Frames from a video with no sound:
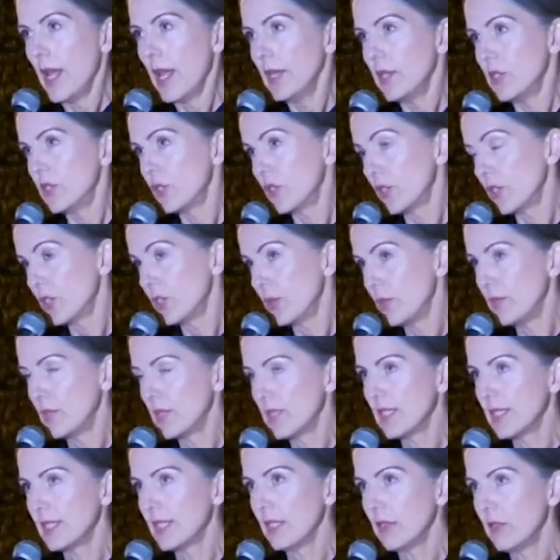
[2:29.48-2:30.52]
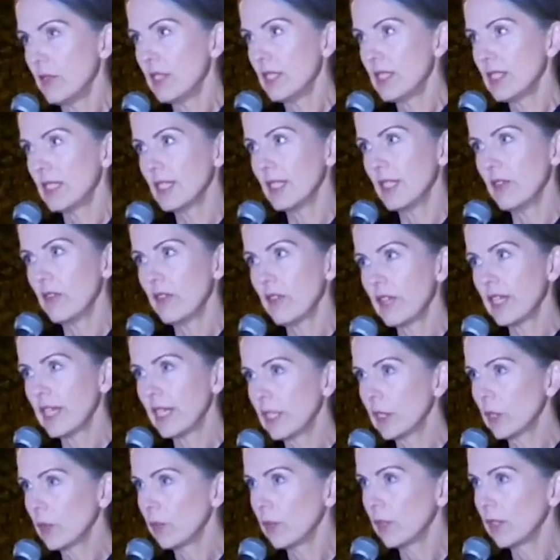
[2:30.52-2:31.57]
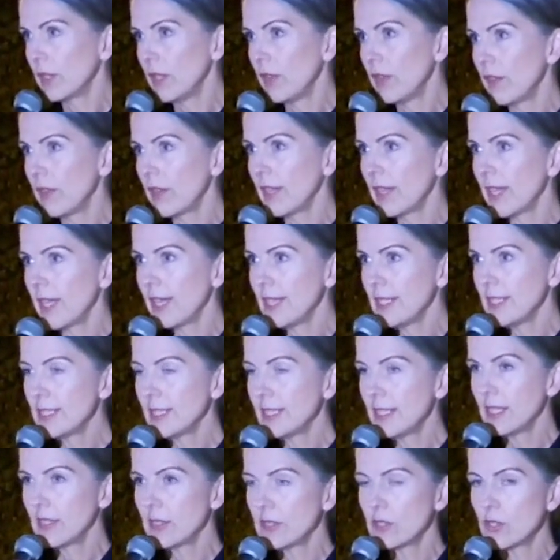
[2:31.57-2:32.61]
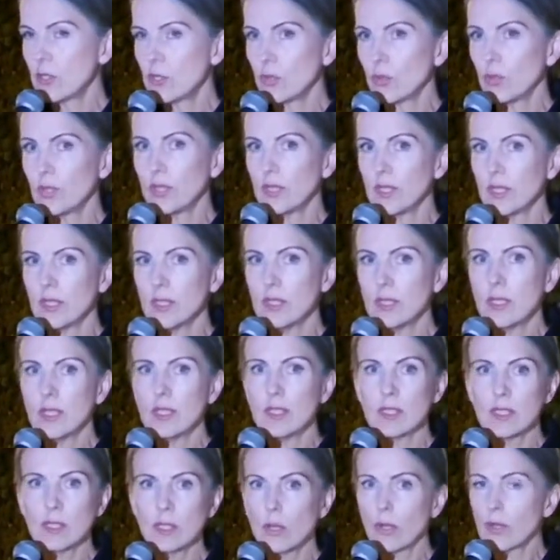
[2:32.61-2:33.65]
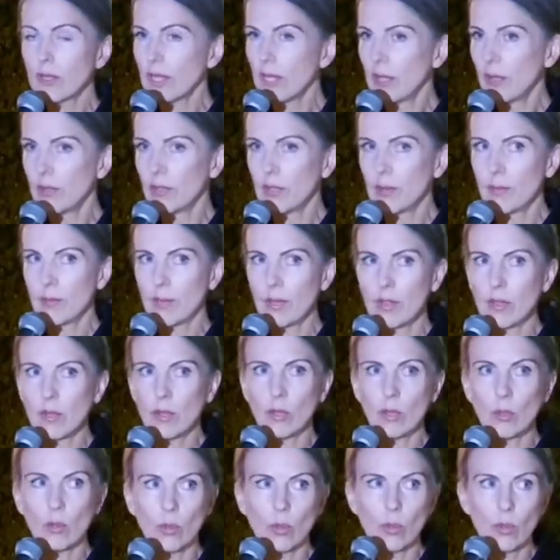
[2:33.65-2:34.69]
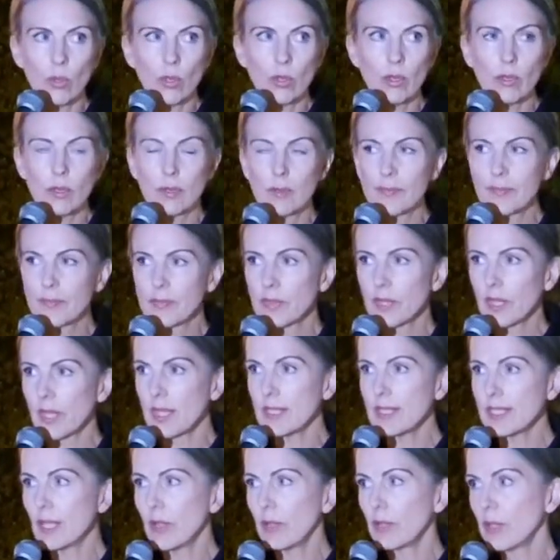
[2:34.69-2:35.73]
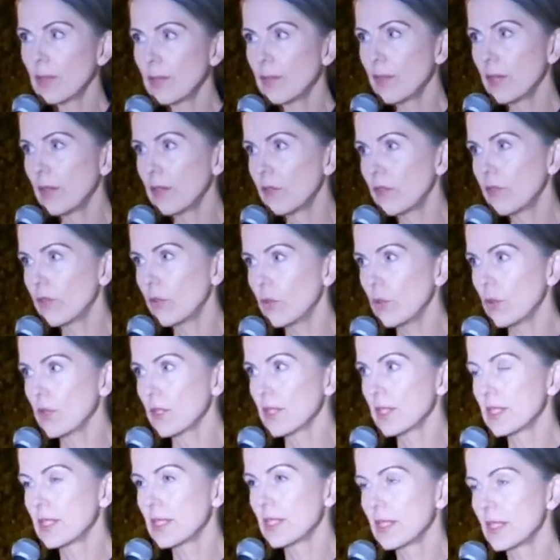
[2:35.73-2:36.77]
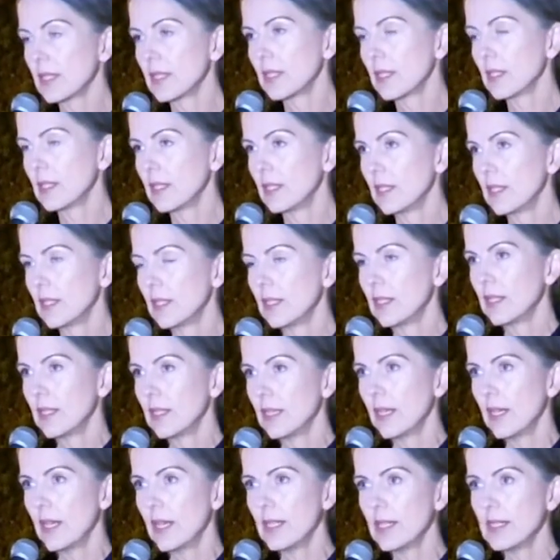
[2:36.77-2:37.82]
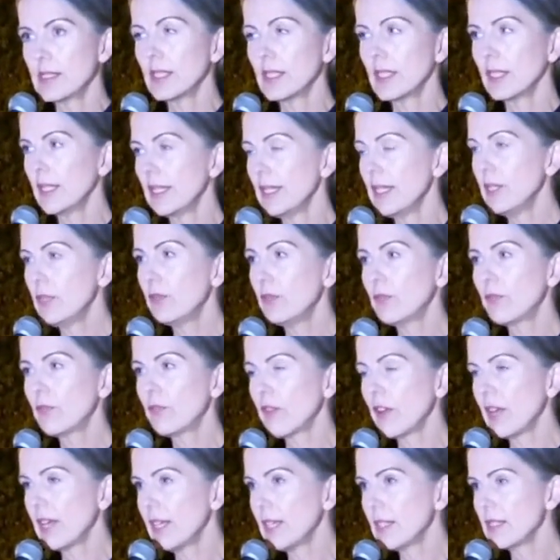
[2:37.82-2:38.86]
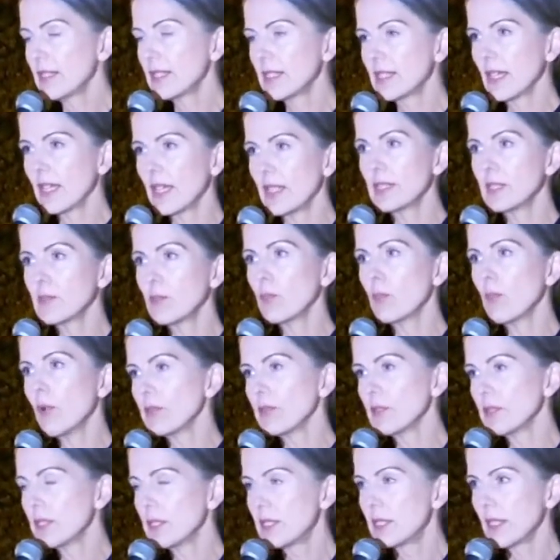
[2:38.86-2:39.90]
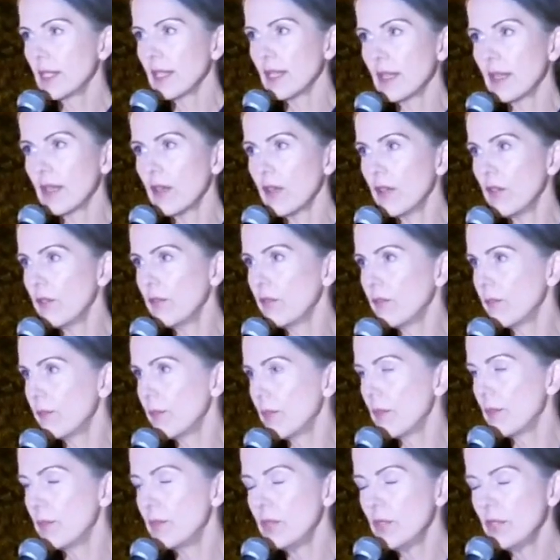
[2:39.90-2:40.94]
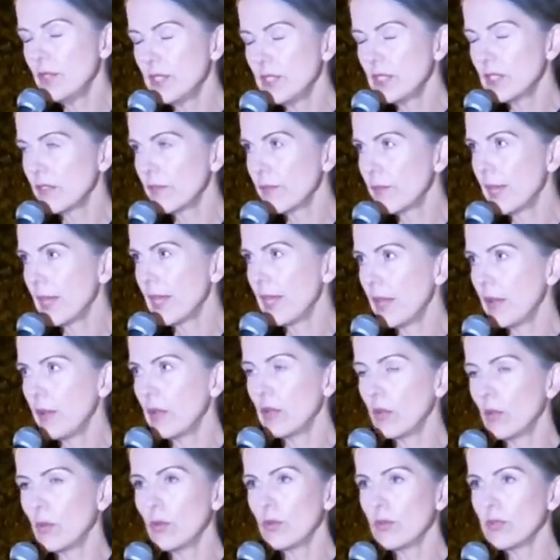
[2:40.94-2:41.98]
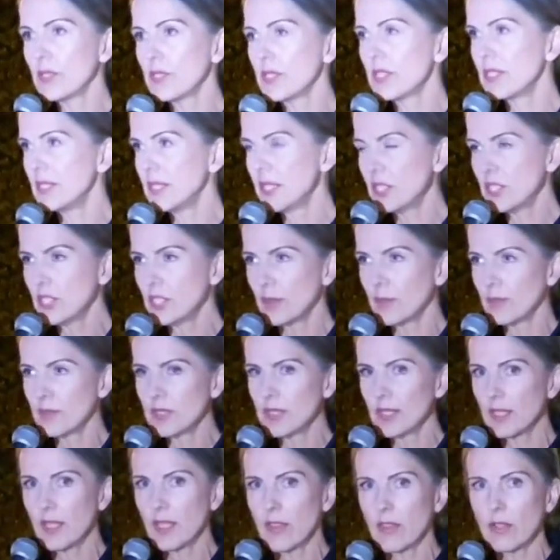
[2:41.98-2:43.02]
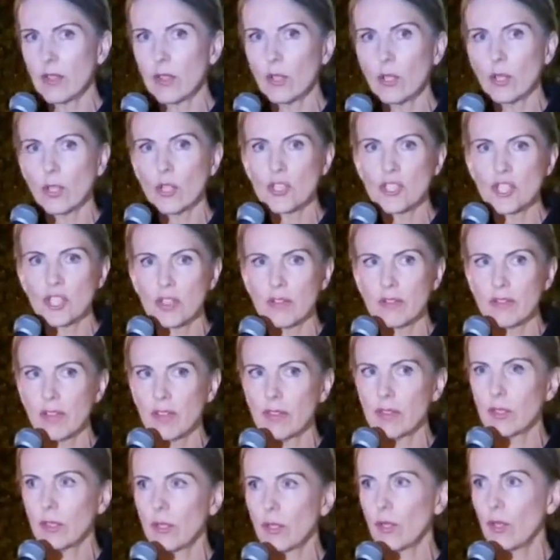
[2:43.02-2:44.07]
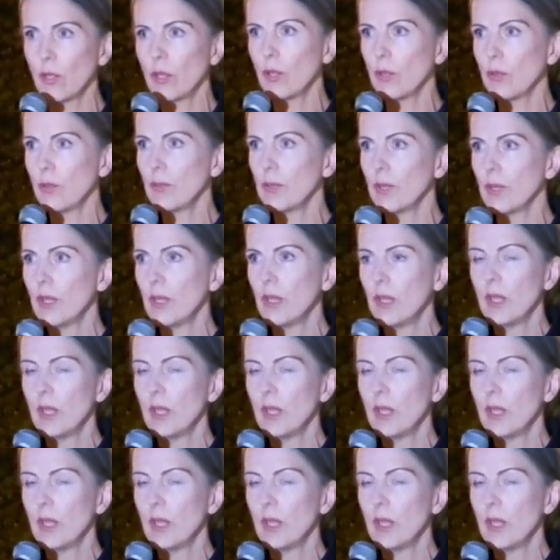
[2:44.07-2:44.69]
And John Shipton said recently, very eloquently, that the case against Julian is not held up by the law, it's held up by force. And it's a legal Frankenstein's monster of abuses of power all stitched up together, lurching around the globe,